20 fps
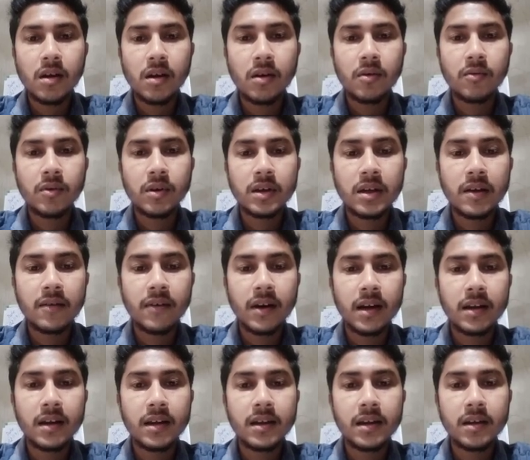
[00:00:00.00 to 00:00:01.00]
we
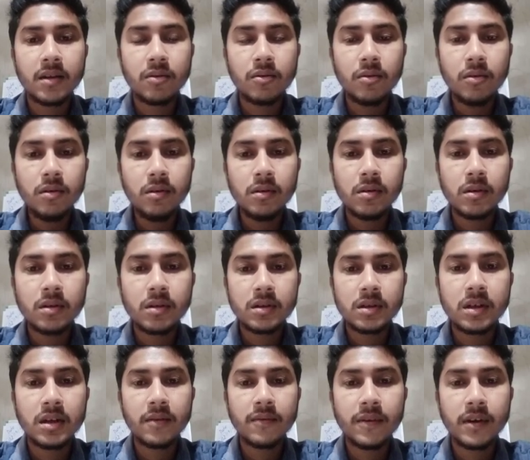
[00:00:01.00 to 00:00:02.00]
divided into
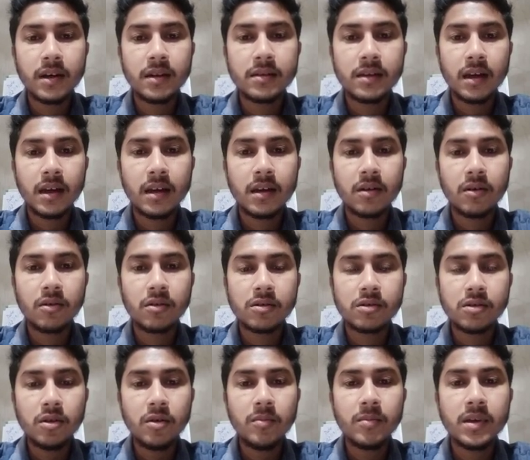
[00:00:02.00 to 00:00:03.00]
three phase, and
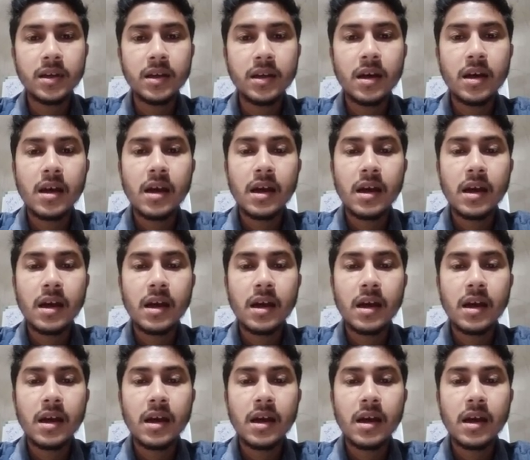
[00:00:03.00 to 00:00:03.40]
also be